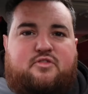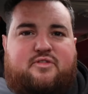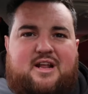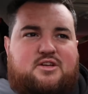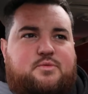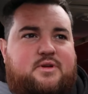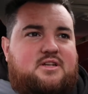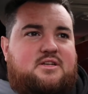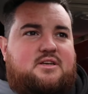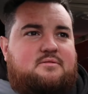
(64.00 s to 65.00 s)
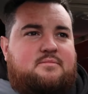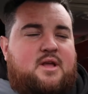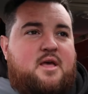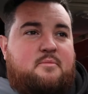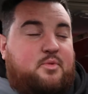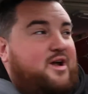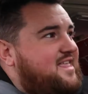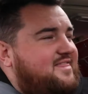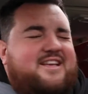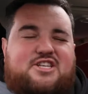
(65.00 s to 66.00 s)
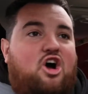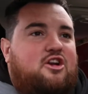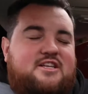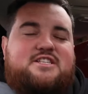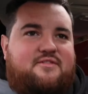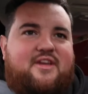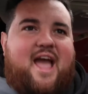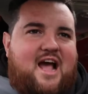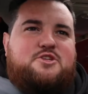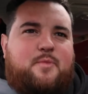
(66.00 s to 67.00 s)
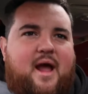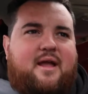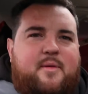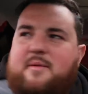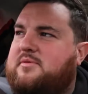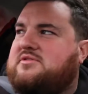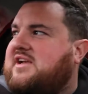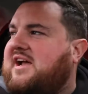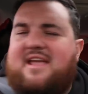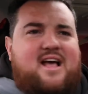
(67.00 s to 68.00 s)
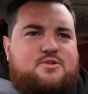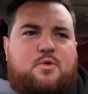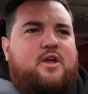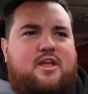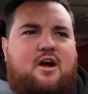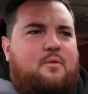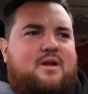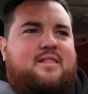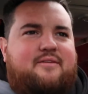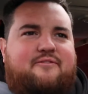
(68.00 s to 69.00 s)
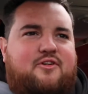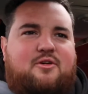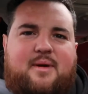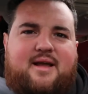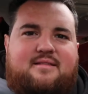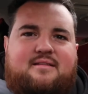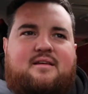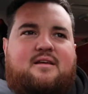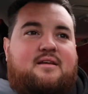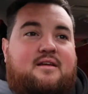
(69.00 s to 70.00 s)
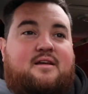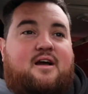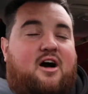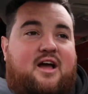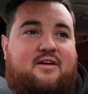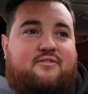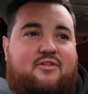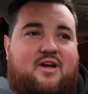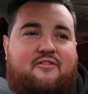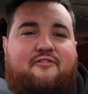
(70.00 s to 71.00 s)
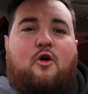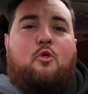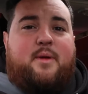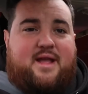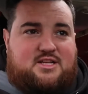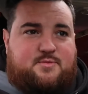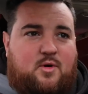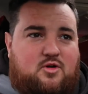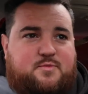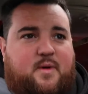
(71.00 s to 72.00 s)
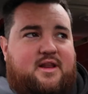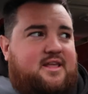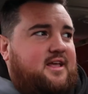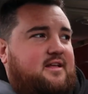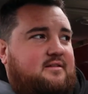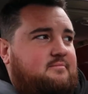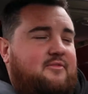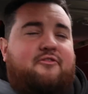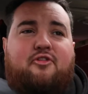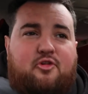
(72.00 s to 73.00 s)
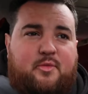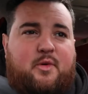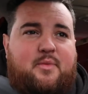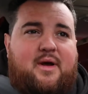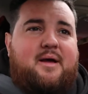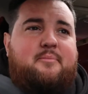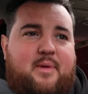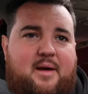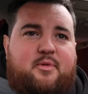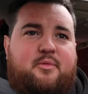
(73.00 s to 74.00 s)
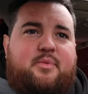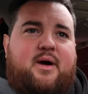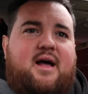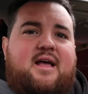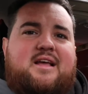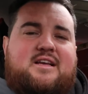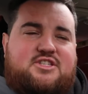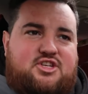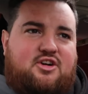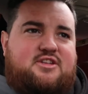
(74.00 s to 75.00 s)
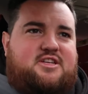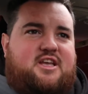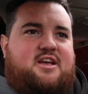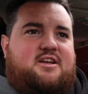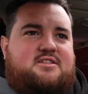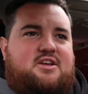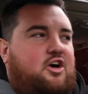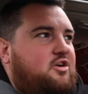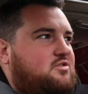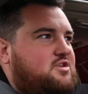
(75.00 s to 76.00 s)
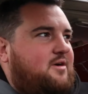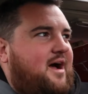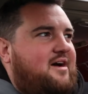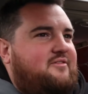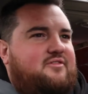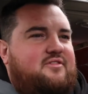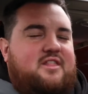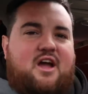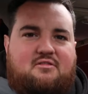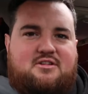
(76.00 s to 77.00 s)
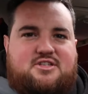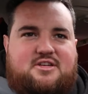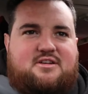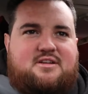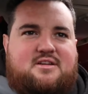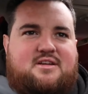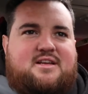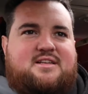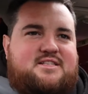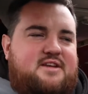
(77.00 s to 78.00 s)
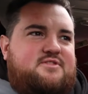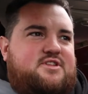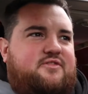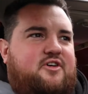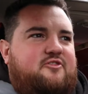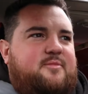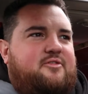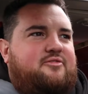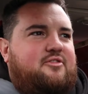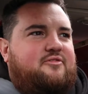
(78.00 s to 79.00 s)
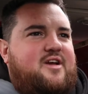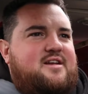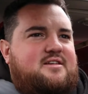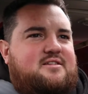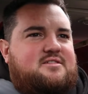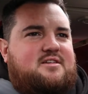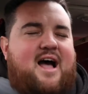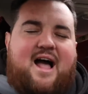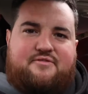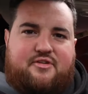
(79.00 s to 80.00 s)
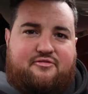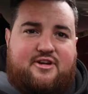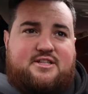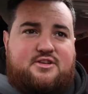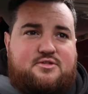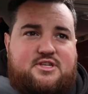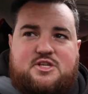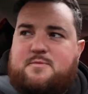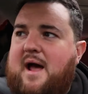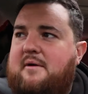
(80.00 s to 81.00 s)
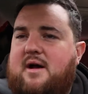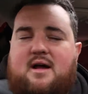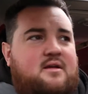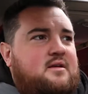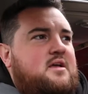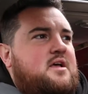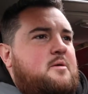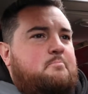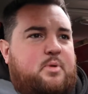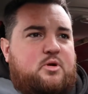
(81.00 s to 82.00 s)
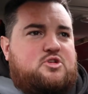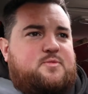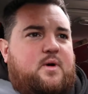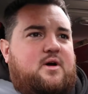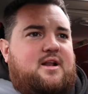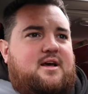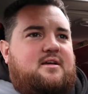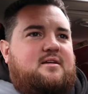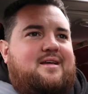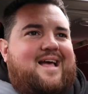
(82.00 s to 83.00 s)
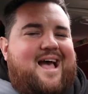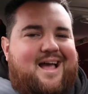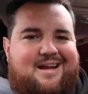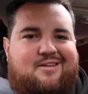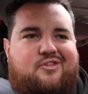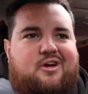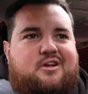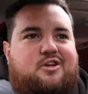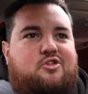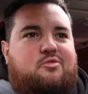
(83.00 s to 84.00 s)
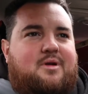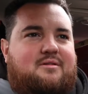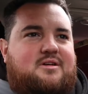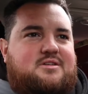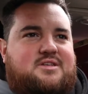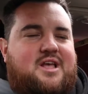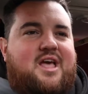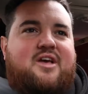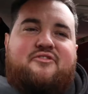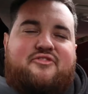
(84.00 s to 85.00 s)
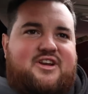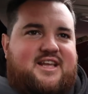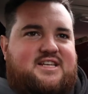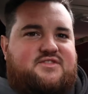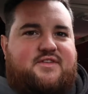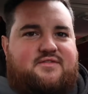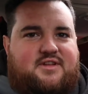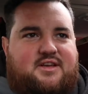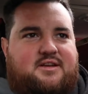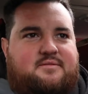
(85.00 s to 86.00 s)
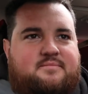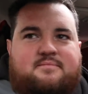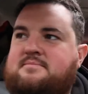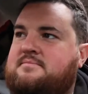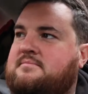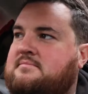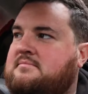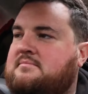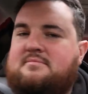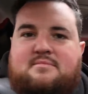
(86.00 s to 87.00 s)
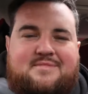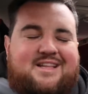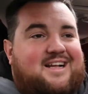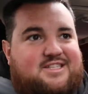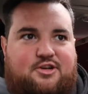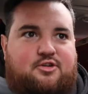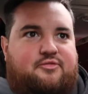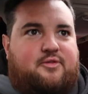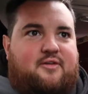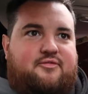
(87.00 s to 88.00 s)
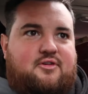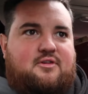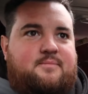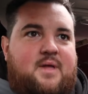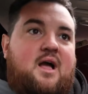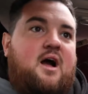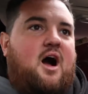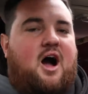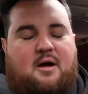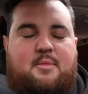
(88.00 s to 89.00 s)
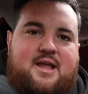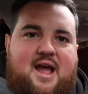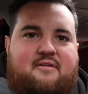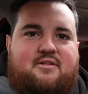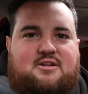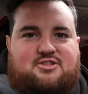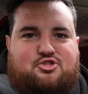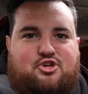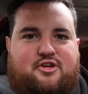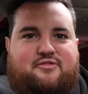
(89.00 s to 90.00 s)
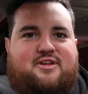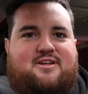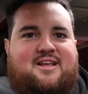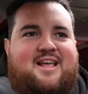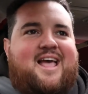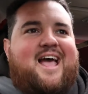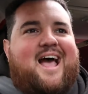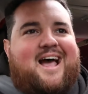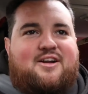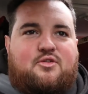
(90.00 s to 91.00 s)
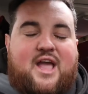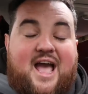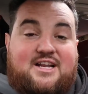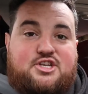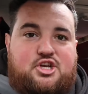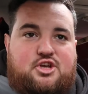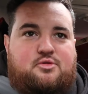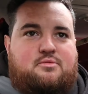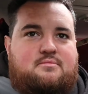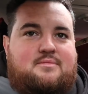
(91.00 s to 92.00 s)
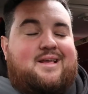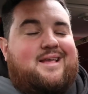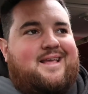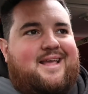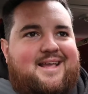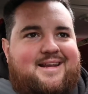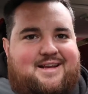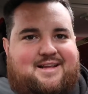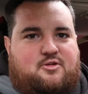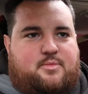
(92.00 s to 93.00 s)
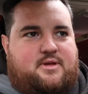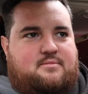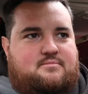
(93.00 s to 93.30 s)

Nothing else we can do. But in this Honda Civic hatchback, people say, Gaz, why you got one of them for, mate? I have a full bnsports body kit, front bumper, back bumper, side skirts. I also have the Origin 75mm front fenders. I have the 326 power boot spoiler, and I've got the new mirrors for the S15. That's enough waffle. I'ma carry on driving, and I'll catch you in a little bit.